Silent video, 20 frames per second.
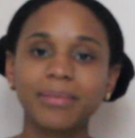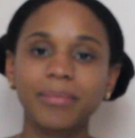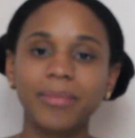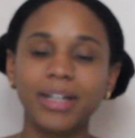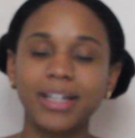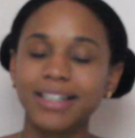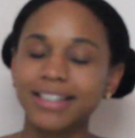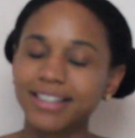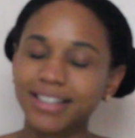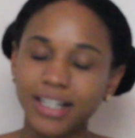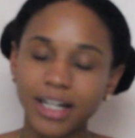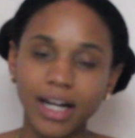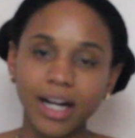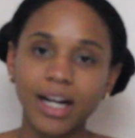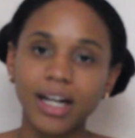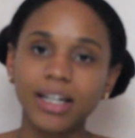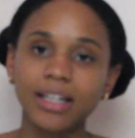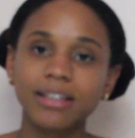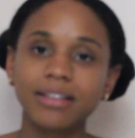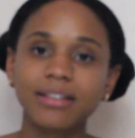but it's
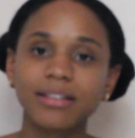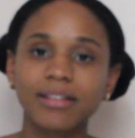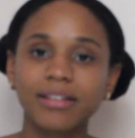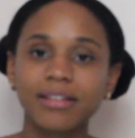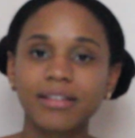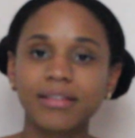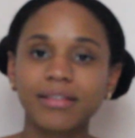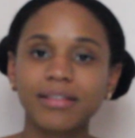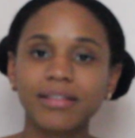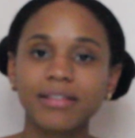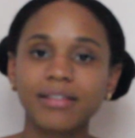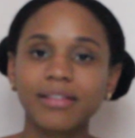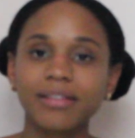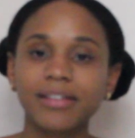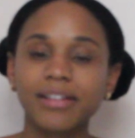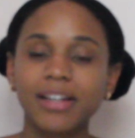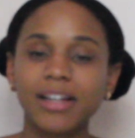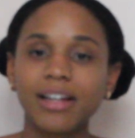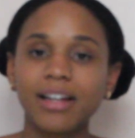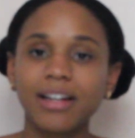not.
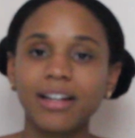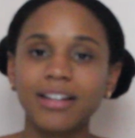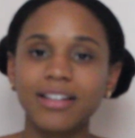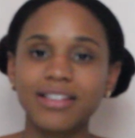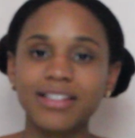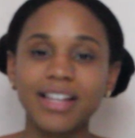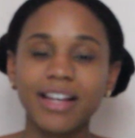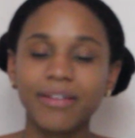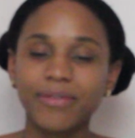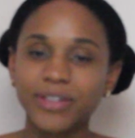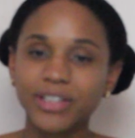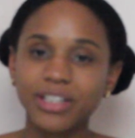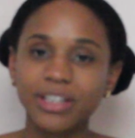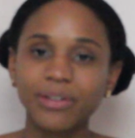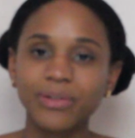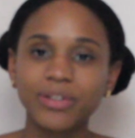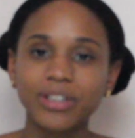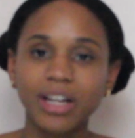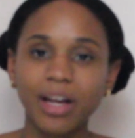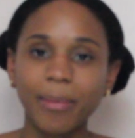Because every
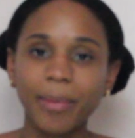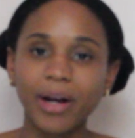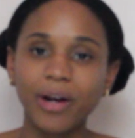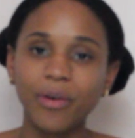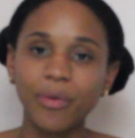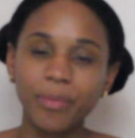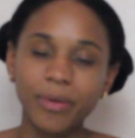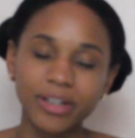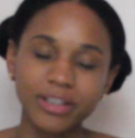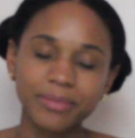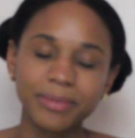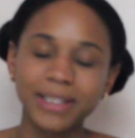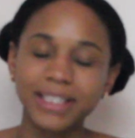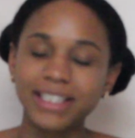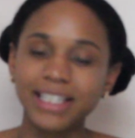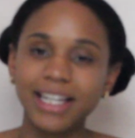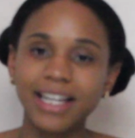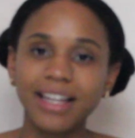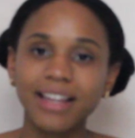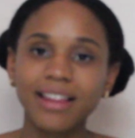single time I go brush my
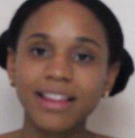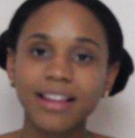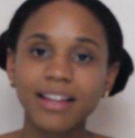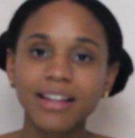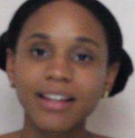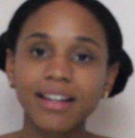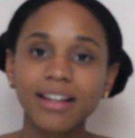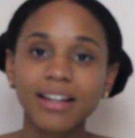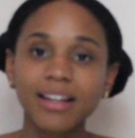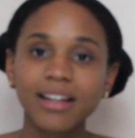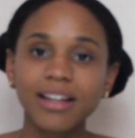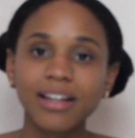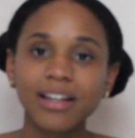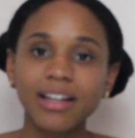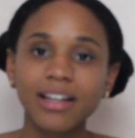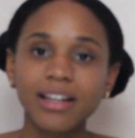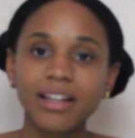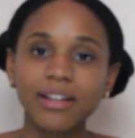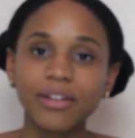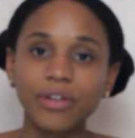teeth,
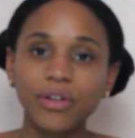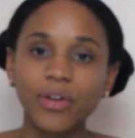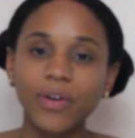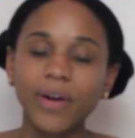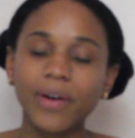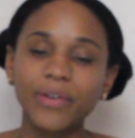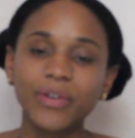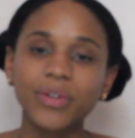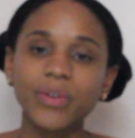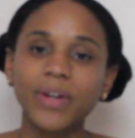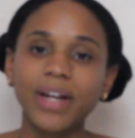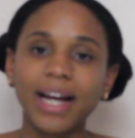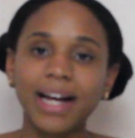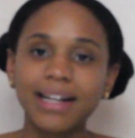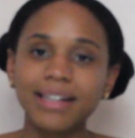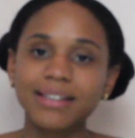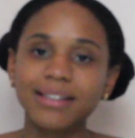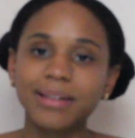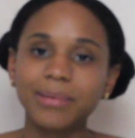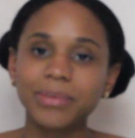you know how you
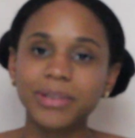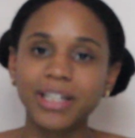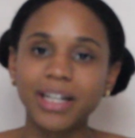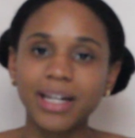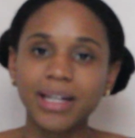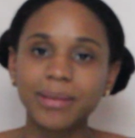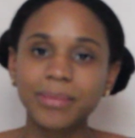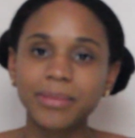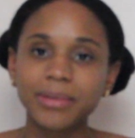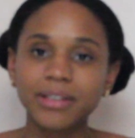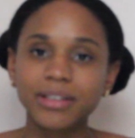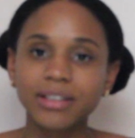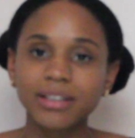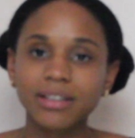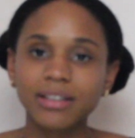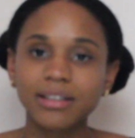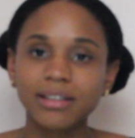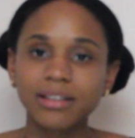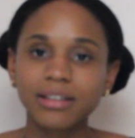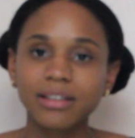gag sometimes?
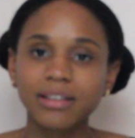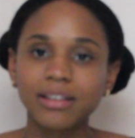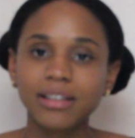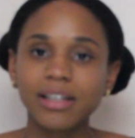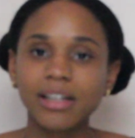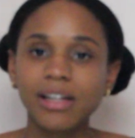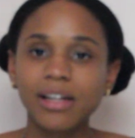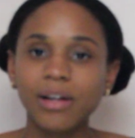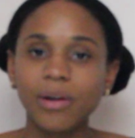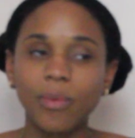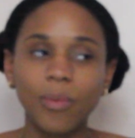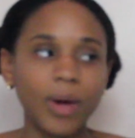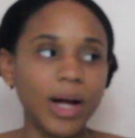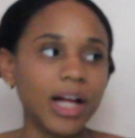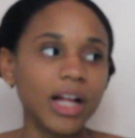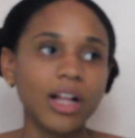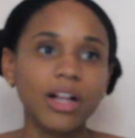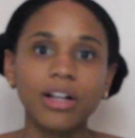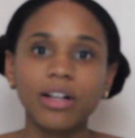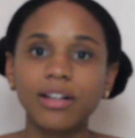
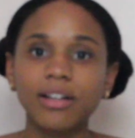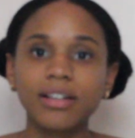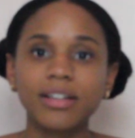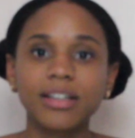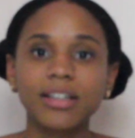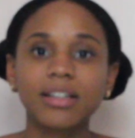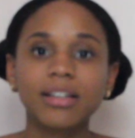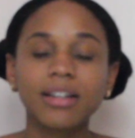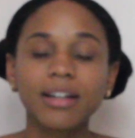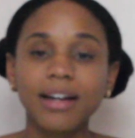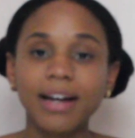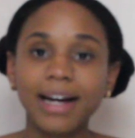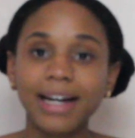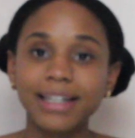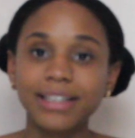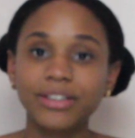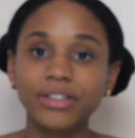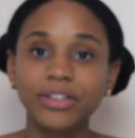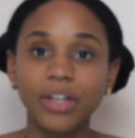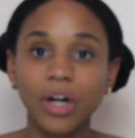Well,
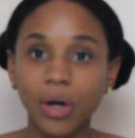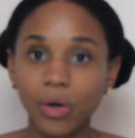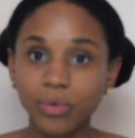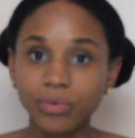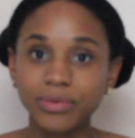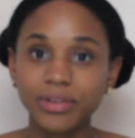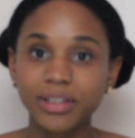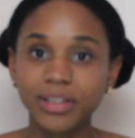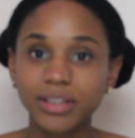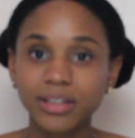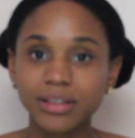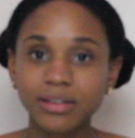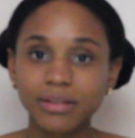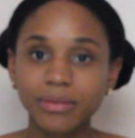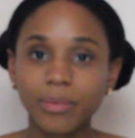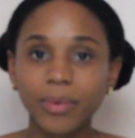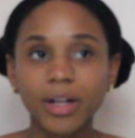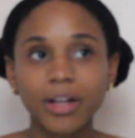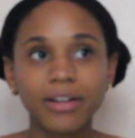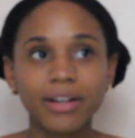I don't.
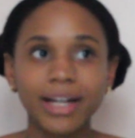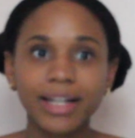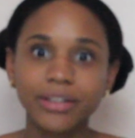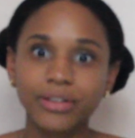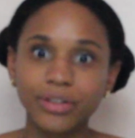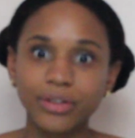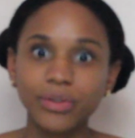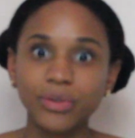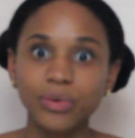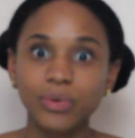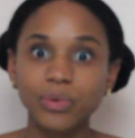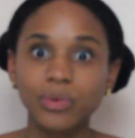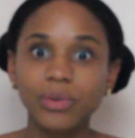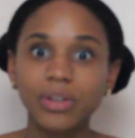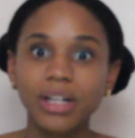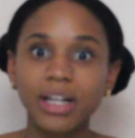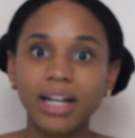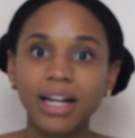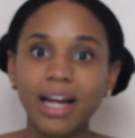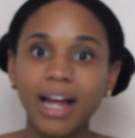Well, I do.
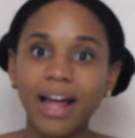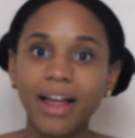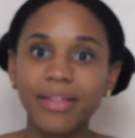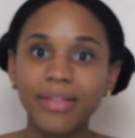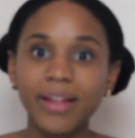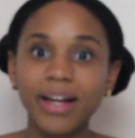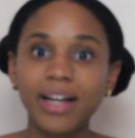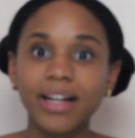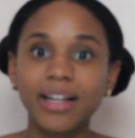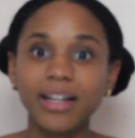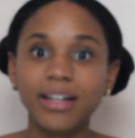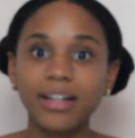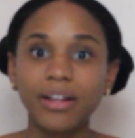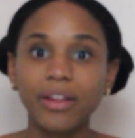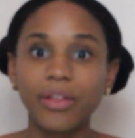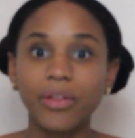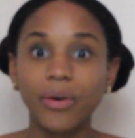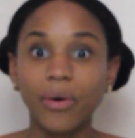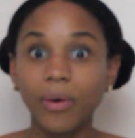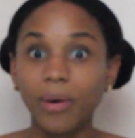And then
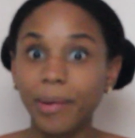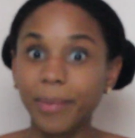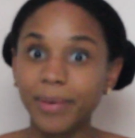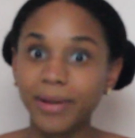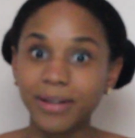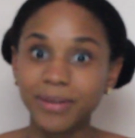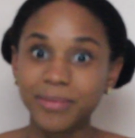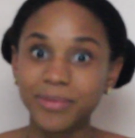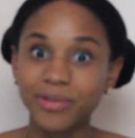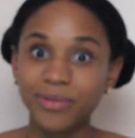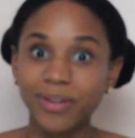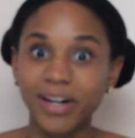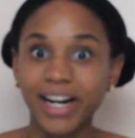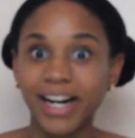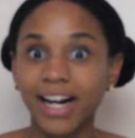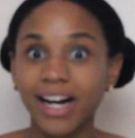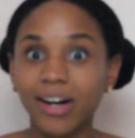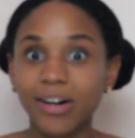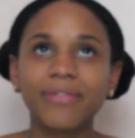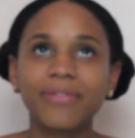throw up comes
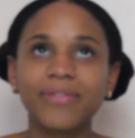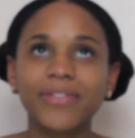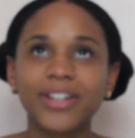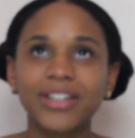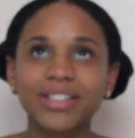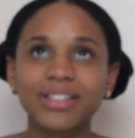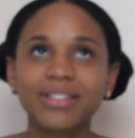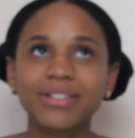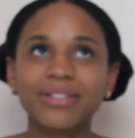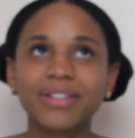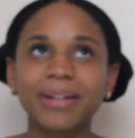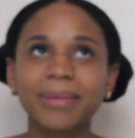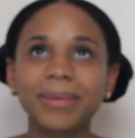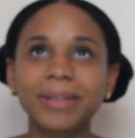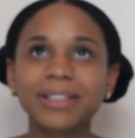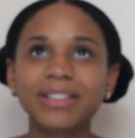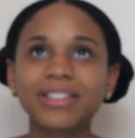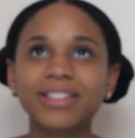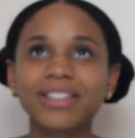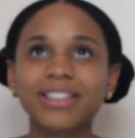right out. The first
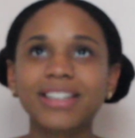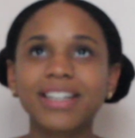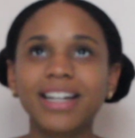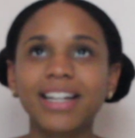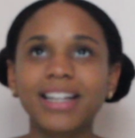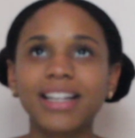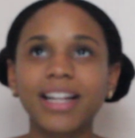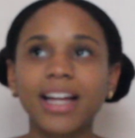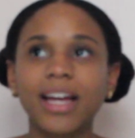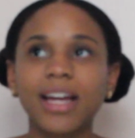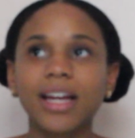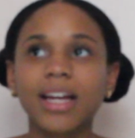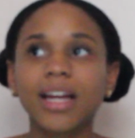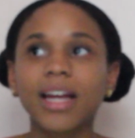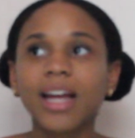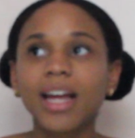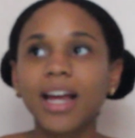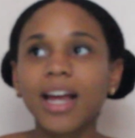trimester and like